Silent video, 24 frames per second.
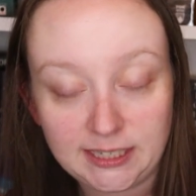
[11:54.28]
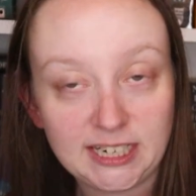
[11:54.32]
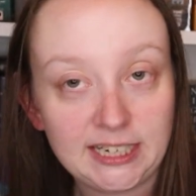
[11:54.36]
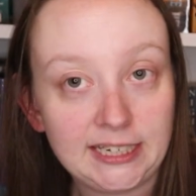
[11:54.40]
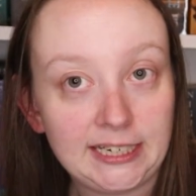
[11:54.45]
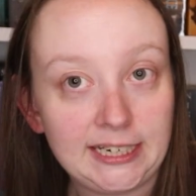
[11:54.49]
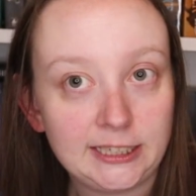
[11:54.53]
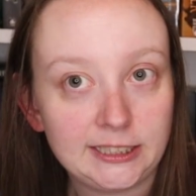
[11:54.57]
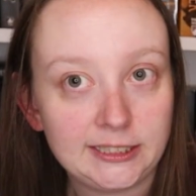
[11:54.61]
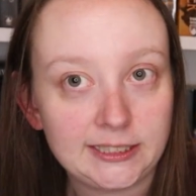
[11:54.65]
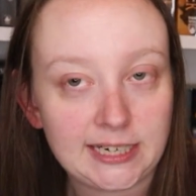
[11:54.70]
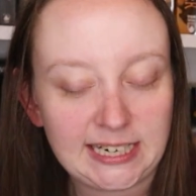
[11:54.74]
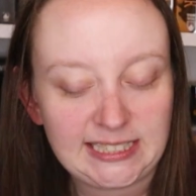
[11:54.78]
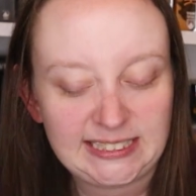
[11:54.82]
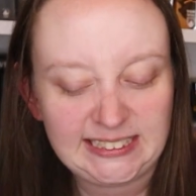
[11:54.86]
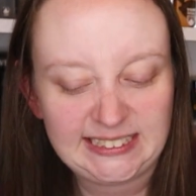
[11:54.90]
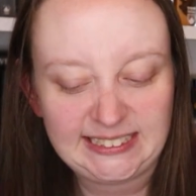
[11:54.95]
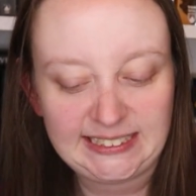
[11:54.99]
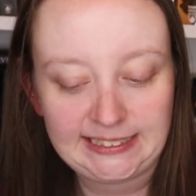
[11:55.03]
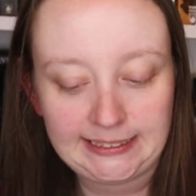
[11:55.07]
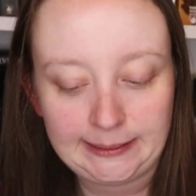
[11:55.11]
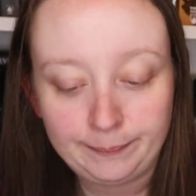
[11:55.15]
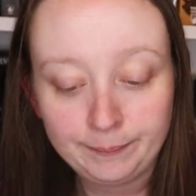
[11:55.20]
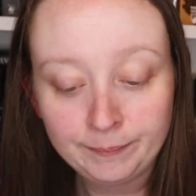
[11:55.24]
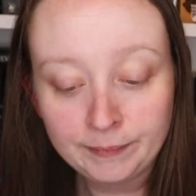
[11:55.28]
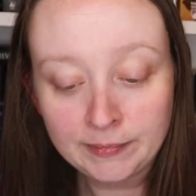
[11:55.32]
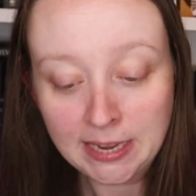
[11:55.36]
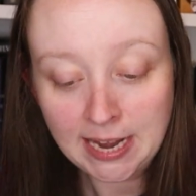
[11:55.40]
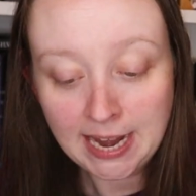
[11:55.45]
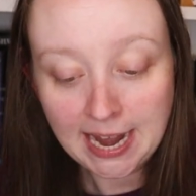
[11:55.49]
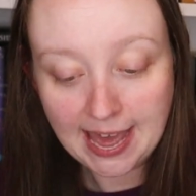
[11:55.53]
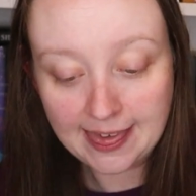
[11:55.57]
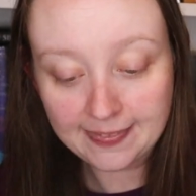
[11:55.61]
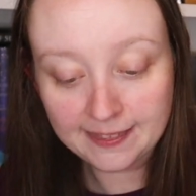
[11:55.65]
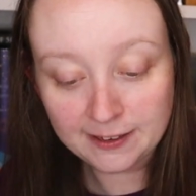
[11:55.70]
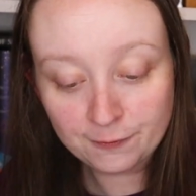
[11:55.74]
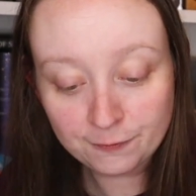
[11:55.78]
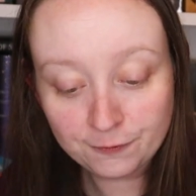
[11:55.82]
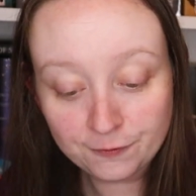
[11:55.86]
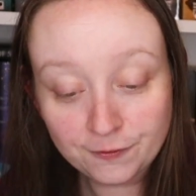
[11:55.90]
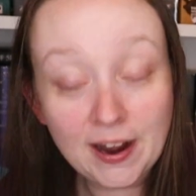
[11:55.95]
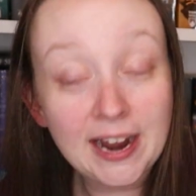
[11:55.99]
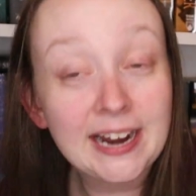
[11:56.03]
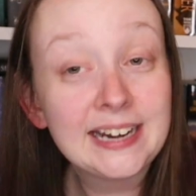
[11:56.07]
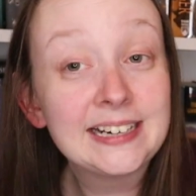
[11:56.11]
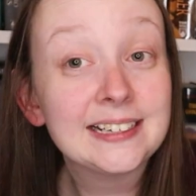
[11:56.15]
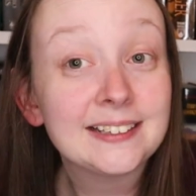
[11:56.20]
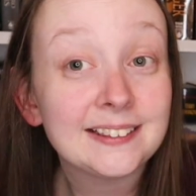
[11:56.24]
going to get dicey. And then
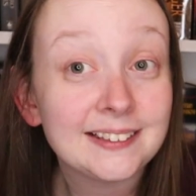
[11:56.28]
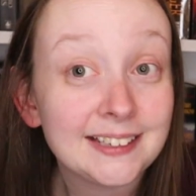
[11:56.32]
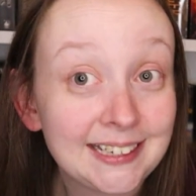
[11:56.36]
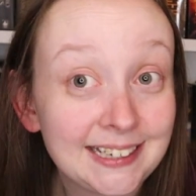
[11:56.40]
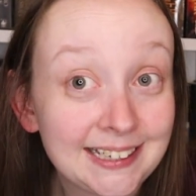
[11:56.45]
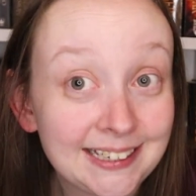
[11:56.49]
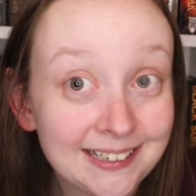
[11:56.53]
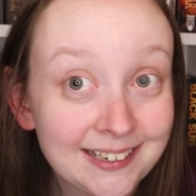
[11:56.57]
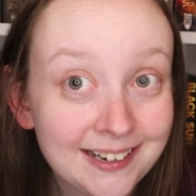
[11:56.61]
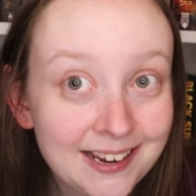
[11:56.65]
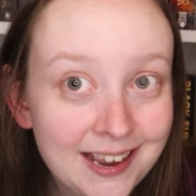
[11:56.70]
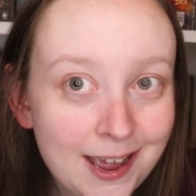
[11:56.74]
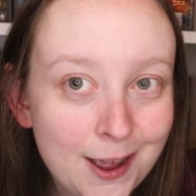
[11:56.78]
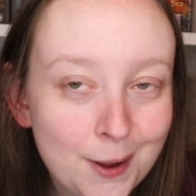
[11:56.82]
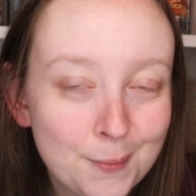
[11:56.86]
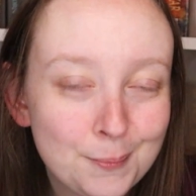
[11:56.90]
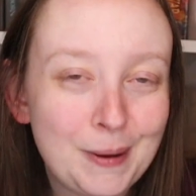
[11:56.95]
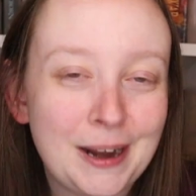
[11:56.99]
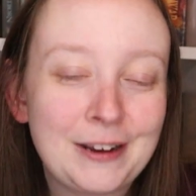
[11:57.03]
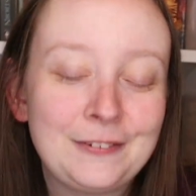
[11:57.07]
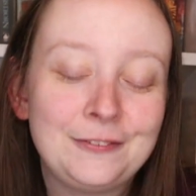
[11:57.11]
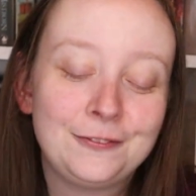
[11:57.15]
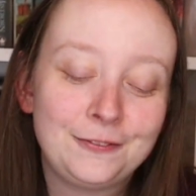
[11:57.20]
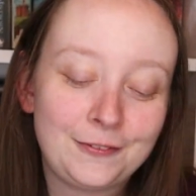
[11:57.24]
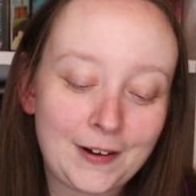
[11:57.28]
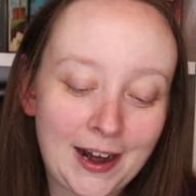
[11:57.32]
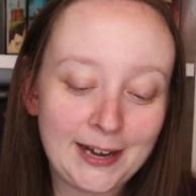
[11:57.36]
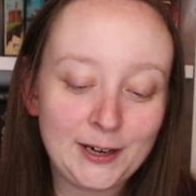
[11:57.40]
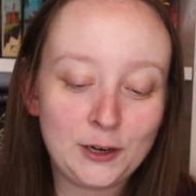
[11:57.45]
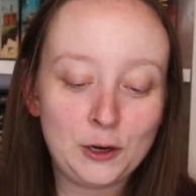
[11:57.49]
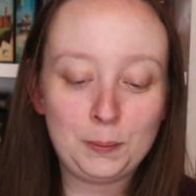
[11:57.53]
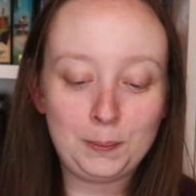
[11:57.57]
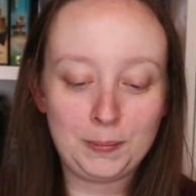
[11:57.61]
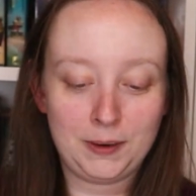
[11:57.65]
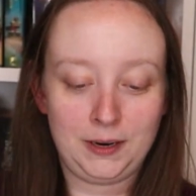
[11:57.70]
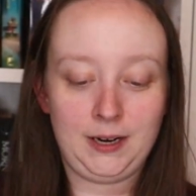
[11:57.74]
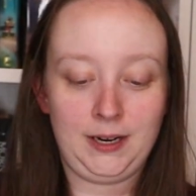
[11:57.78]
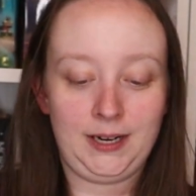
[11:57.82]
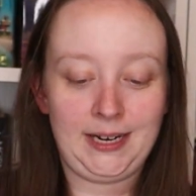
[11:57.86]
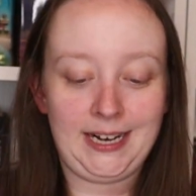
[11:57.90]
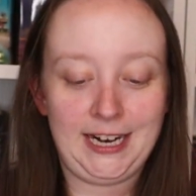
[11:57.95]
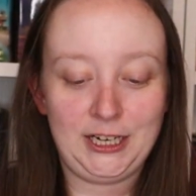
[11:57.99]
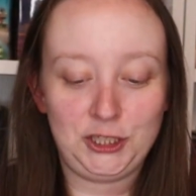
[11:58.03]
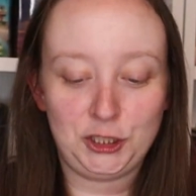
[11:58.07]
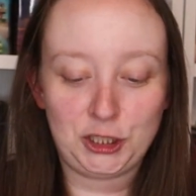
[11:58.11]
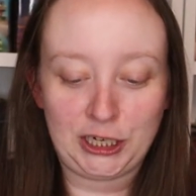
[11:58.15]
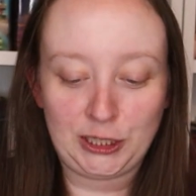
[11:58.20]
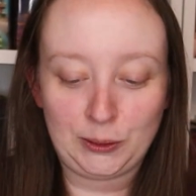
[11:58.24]
finally, my final
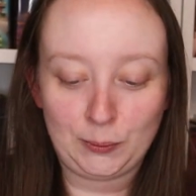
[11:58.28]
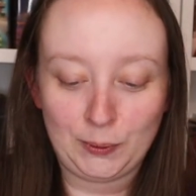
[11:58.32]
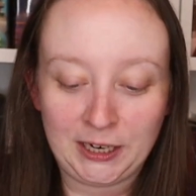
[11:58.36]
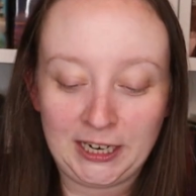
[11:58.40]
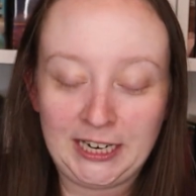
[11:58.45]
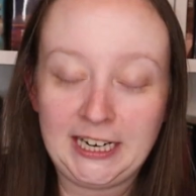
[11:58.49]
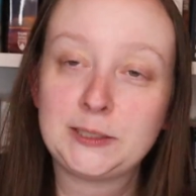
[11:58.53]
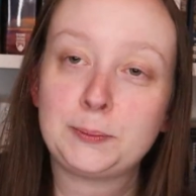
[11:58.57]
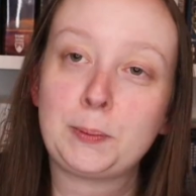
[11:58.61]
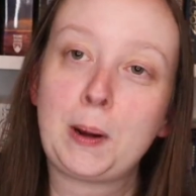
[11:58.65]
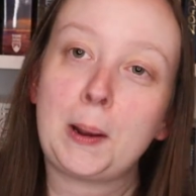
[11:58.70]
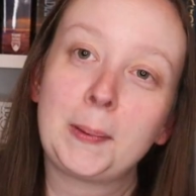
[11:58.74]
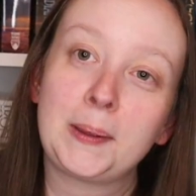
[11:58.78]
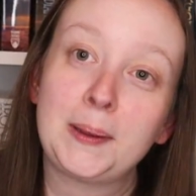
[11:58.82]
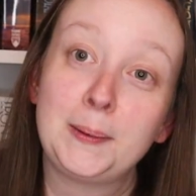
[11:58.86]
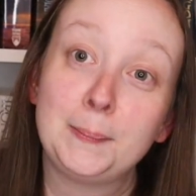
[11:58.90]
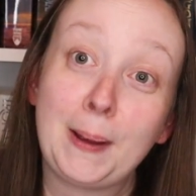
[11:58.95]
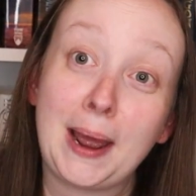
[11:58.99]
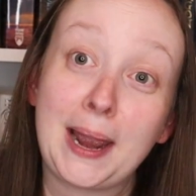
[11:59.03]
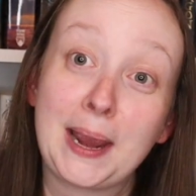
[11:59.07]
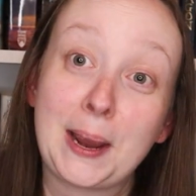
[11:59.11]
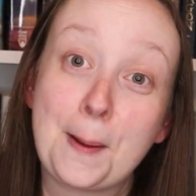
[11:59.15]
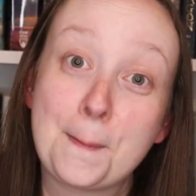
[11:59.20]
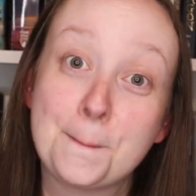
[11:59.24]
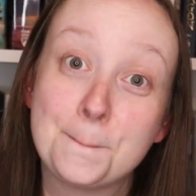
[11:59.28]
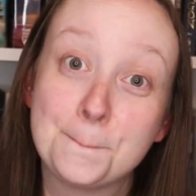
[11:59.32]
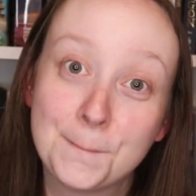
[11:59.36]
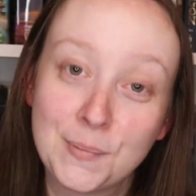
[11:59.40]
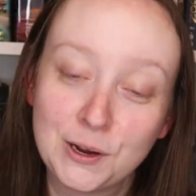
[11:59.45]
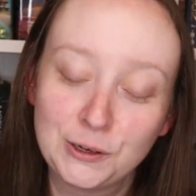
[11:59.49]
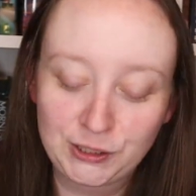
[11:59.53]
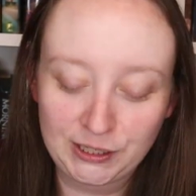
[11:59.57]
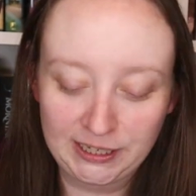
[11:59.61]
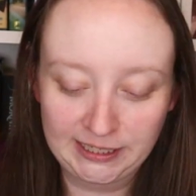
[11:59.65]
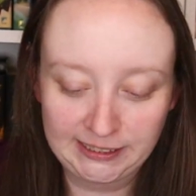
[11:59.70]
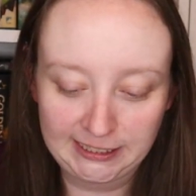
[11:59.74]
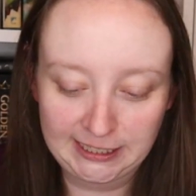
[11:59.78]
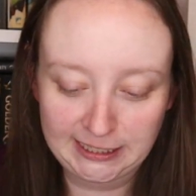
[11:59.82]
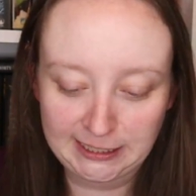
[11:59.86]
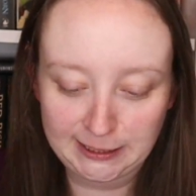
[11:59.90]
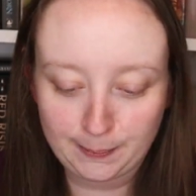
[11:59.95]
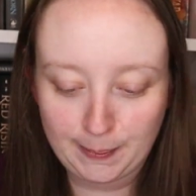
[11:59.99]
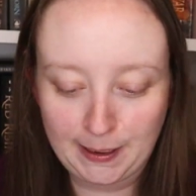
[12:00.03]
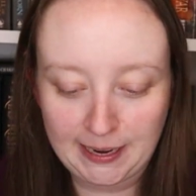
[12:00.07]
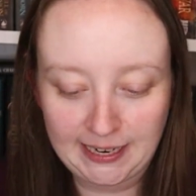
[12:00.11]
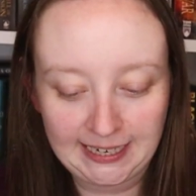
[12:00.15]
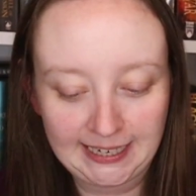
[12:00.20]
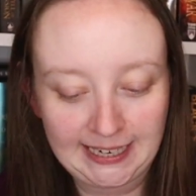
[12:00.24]
book in January is probably my most
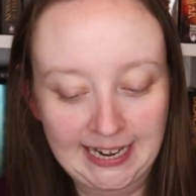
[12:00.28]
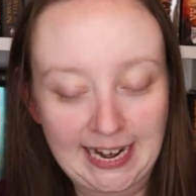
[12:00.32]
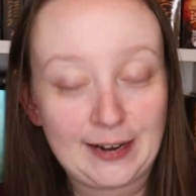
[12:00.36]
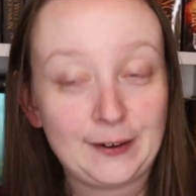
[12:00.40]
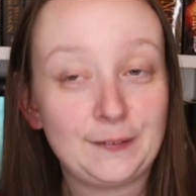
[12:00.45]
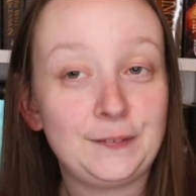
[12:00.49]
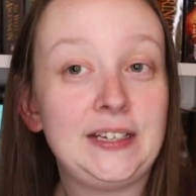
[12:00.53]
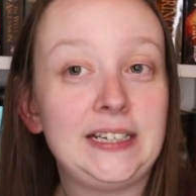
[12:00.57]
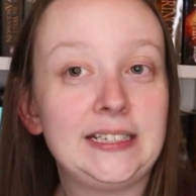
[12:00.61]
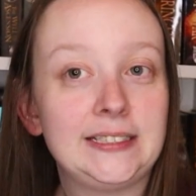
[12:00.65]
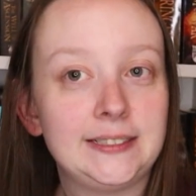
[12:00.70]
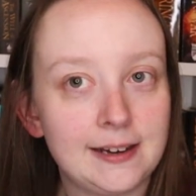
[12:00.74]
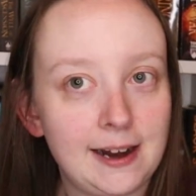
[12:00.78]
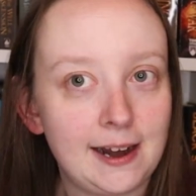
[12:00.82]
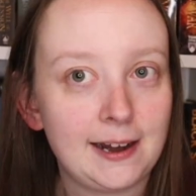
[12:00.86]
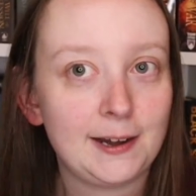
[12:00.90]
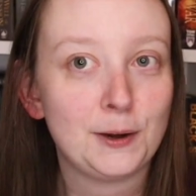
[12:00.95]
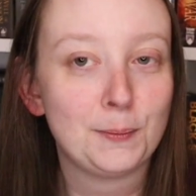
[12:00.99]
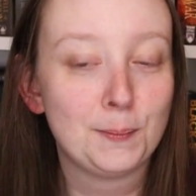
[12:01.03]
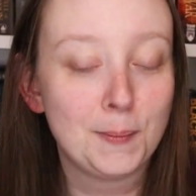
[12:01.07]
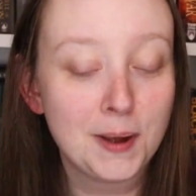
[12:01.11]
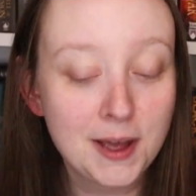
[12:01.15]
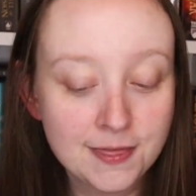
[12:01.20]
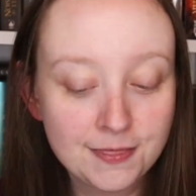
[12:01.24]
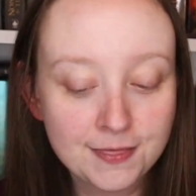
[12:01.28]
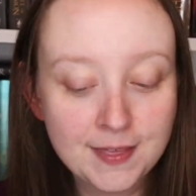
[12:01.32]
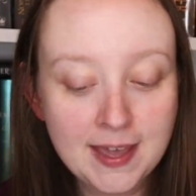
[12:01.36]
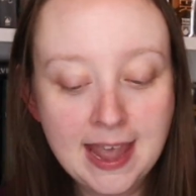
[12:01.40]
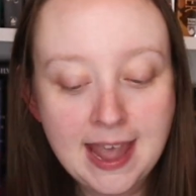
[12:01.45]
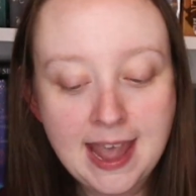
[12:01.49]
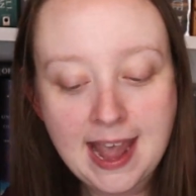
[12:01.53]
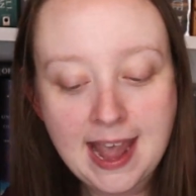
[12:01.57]
anticipated out of the entire month,